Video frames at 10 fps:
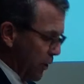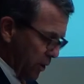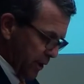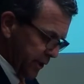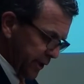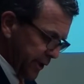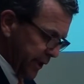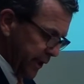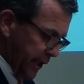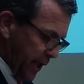cost the
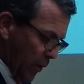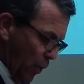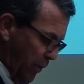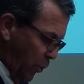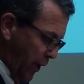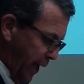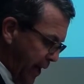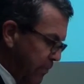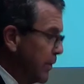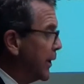city
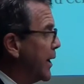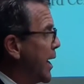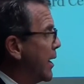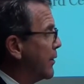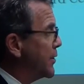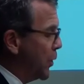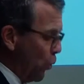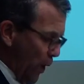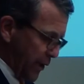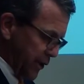$1.8 million
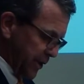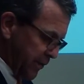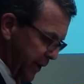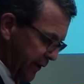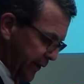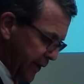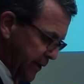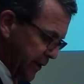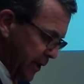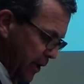in wages and benefits.